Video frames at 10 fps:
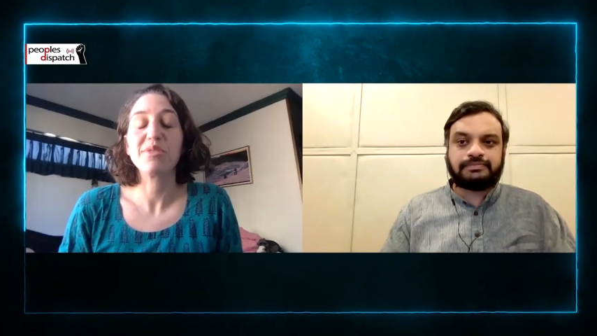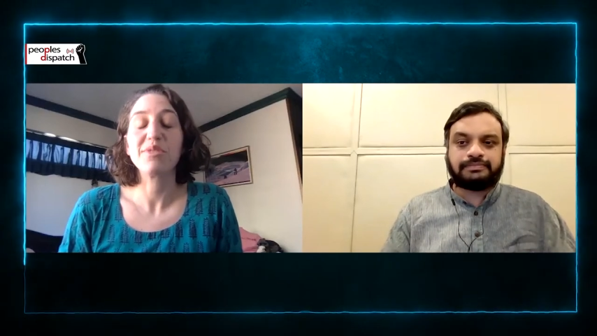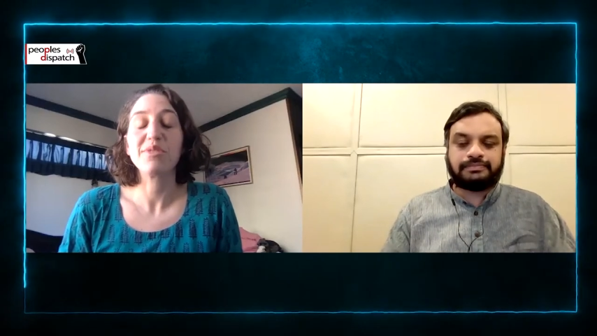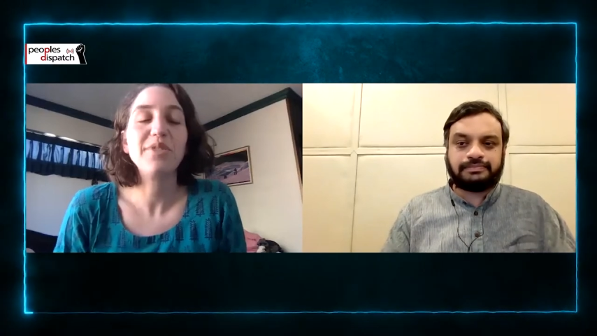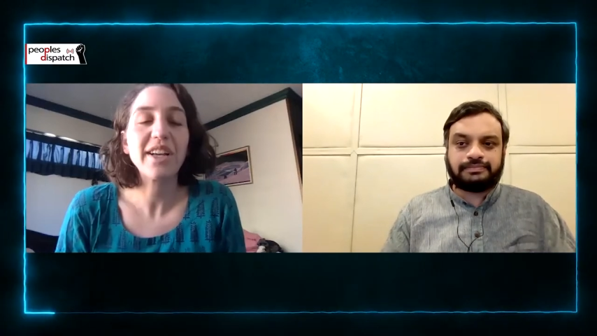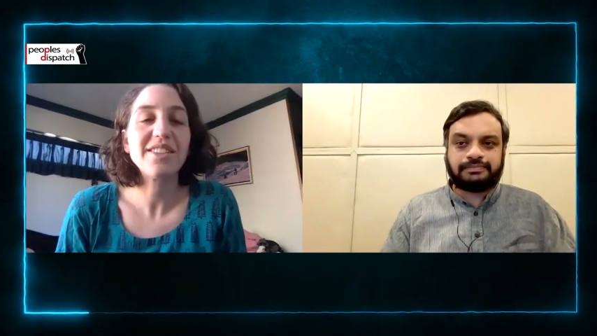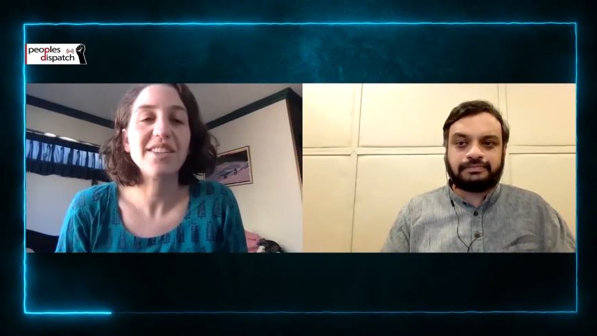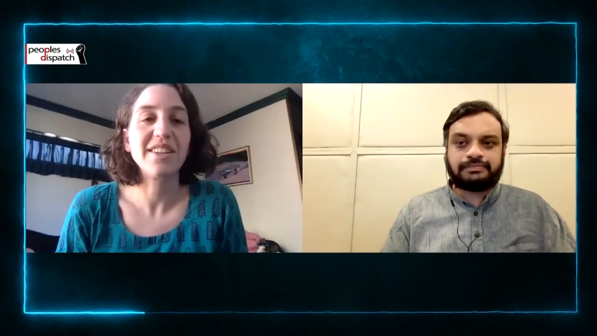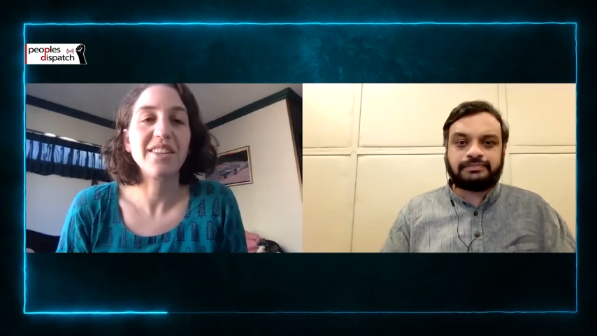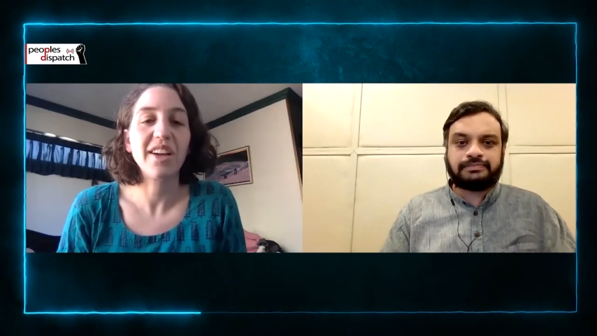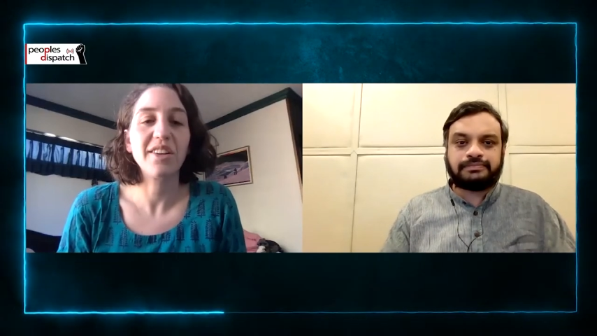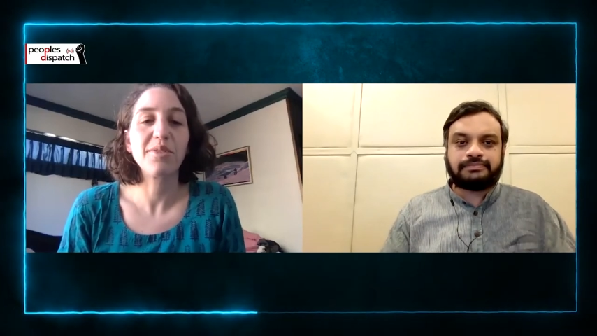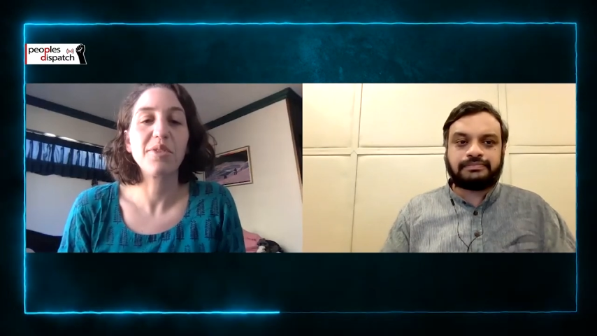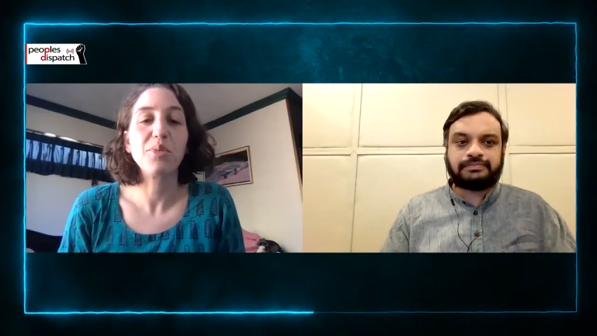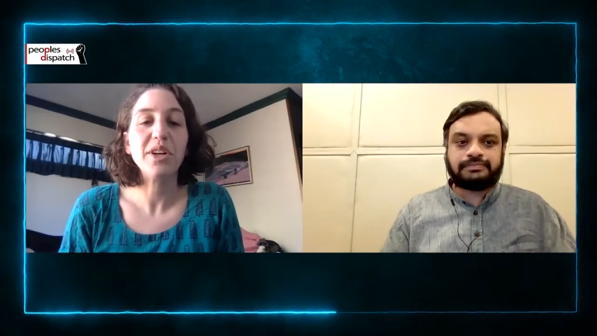Speaker 1: reflecting kind
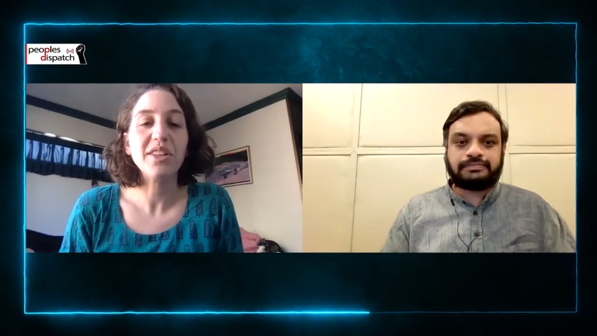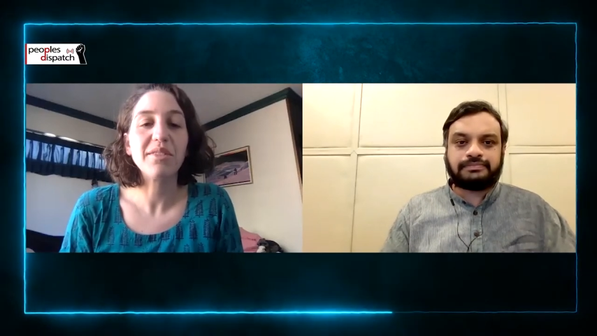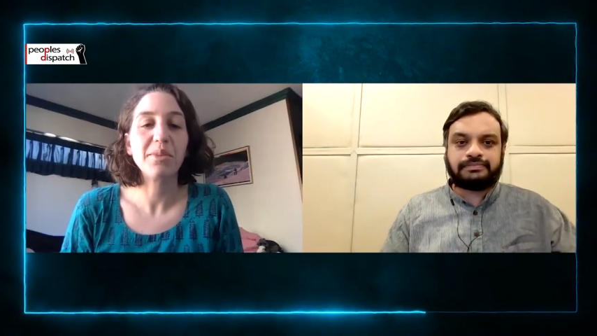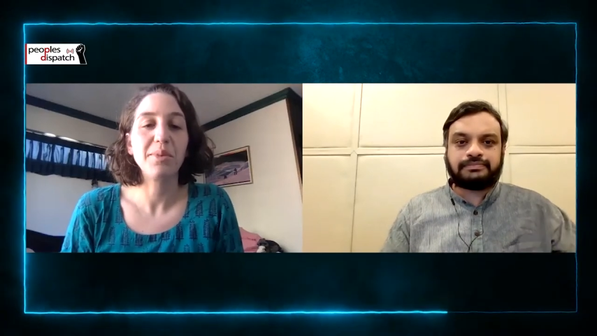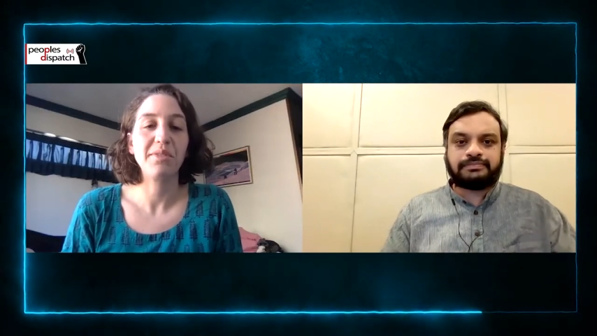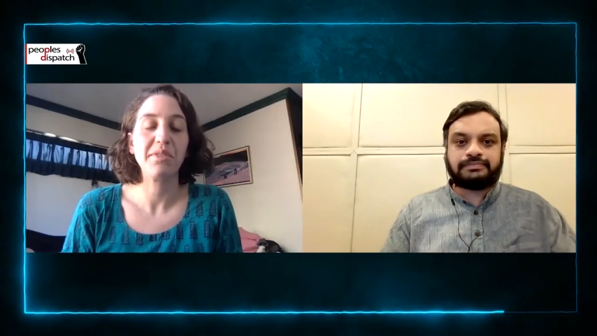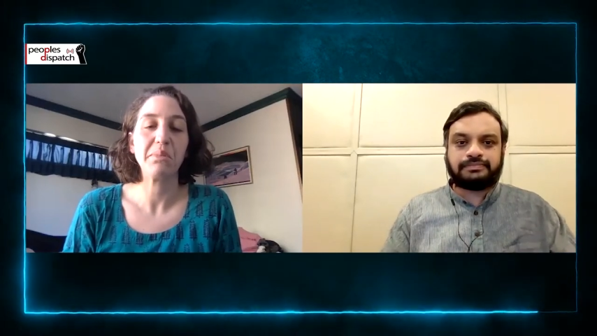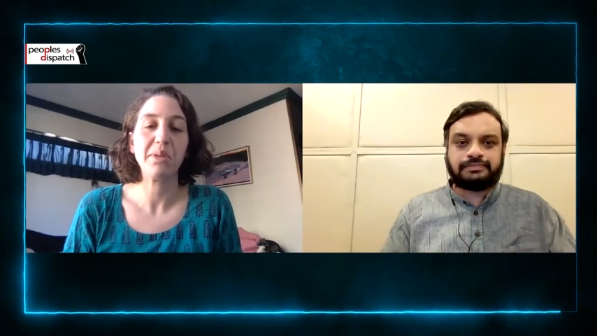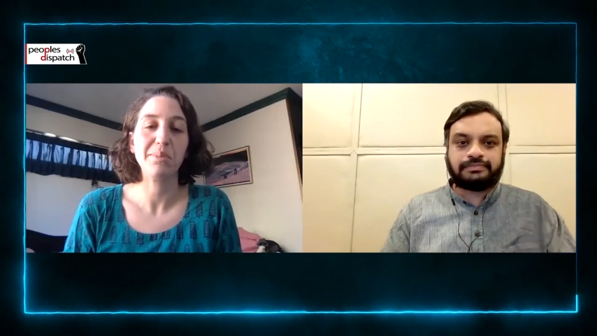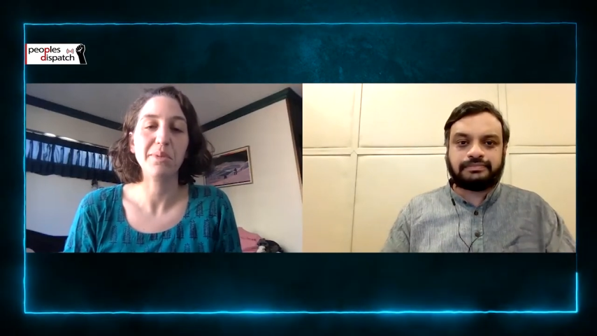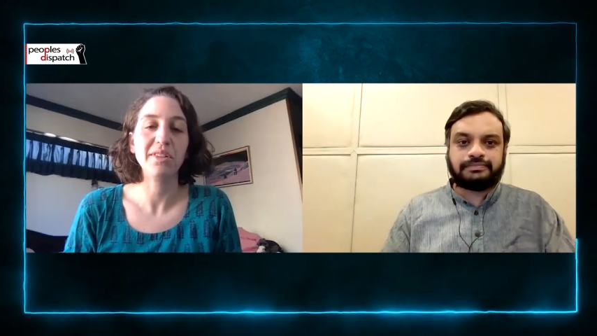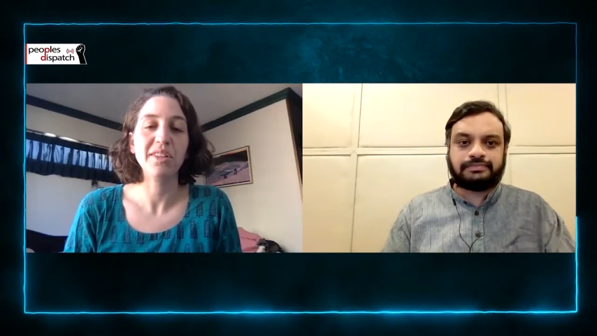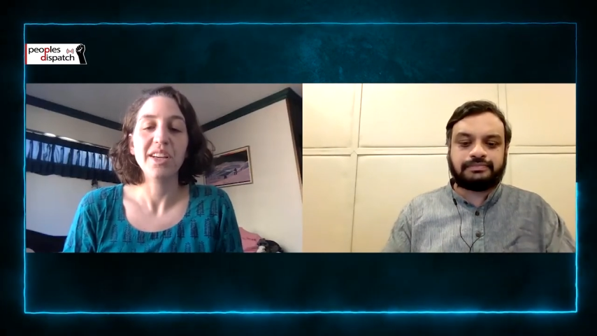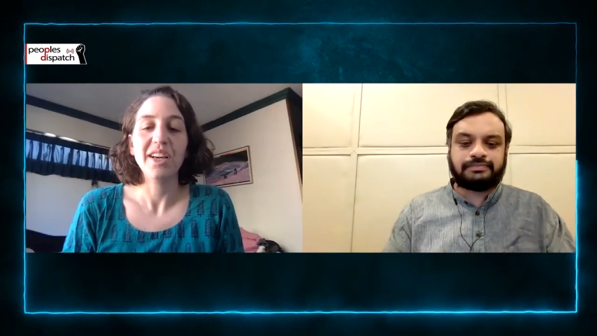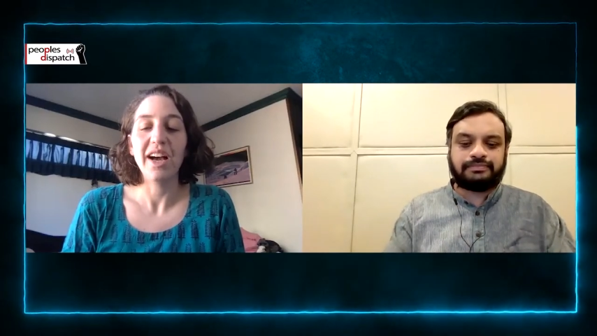of the will of the Bolivian
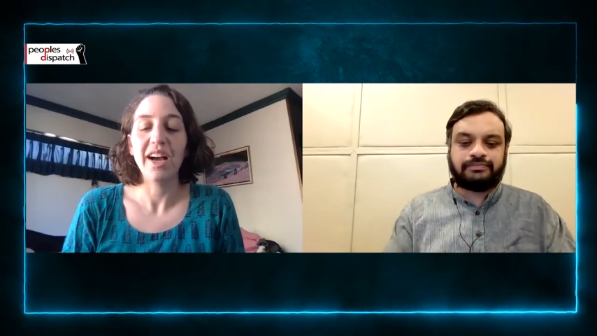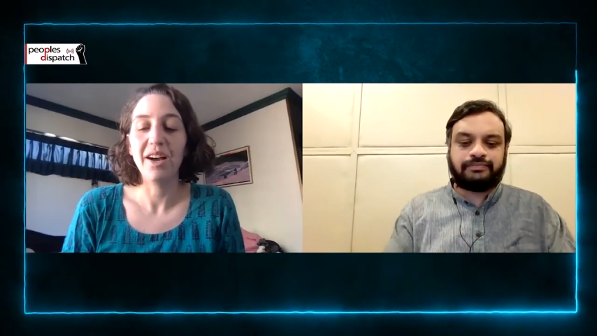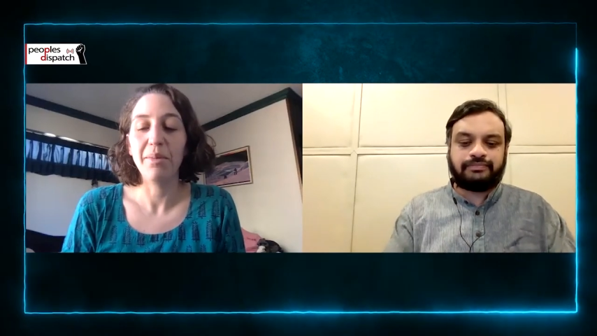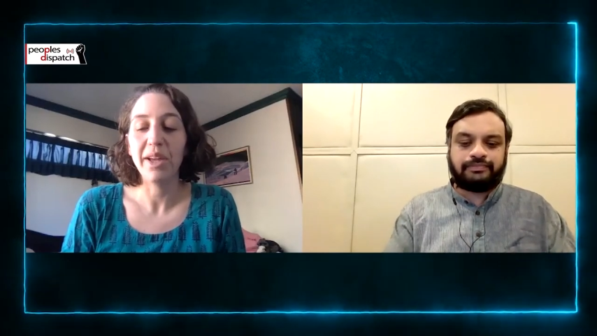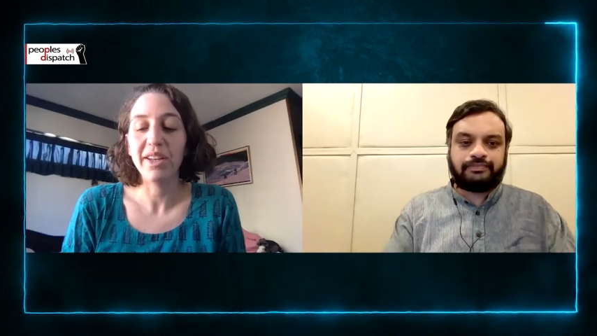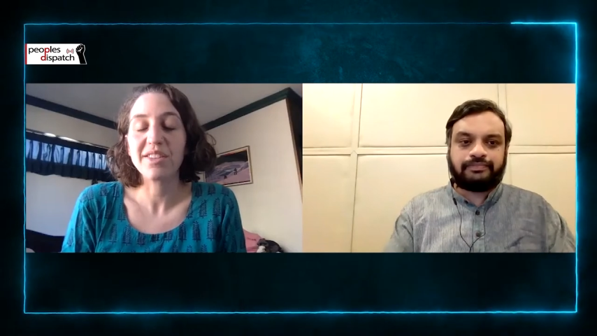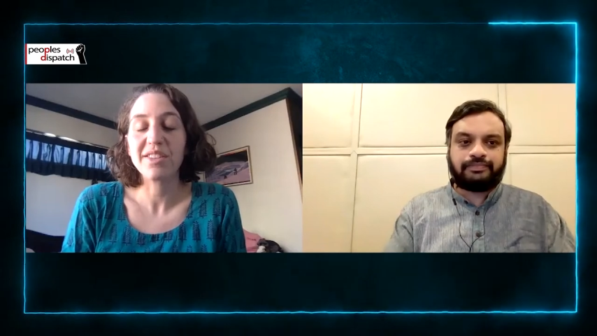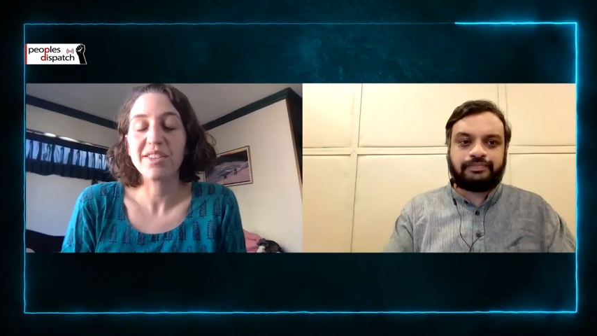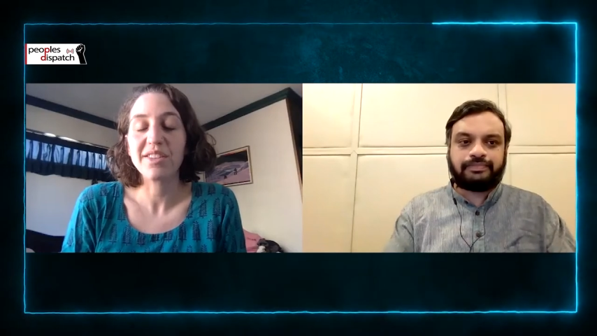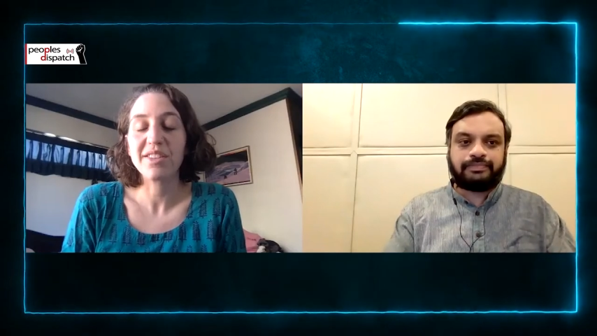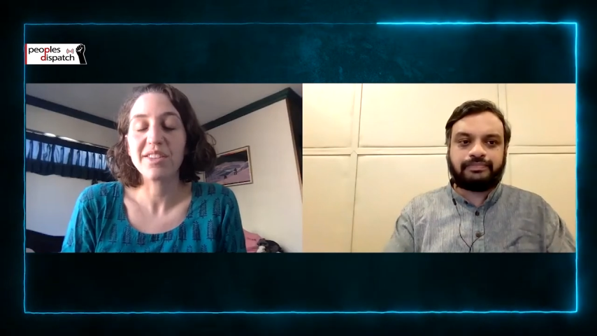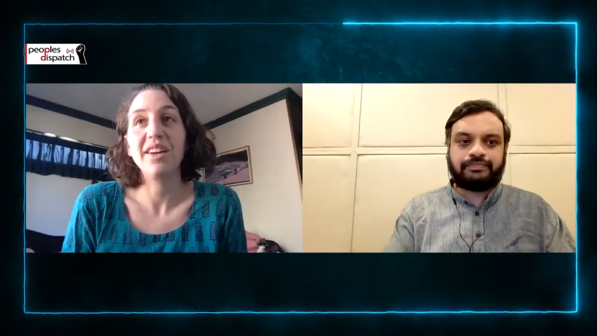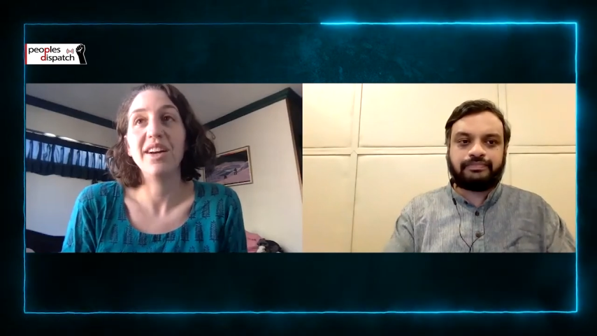people. And as you said,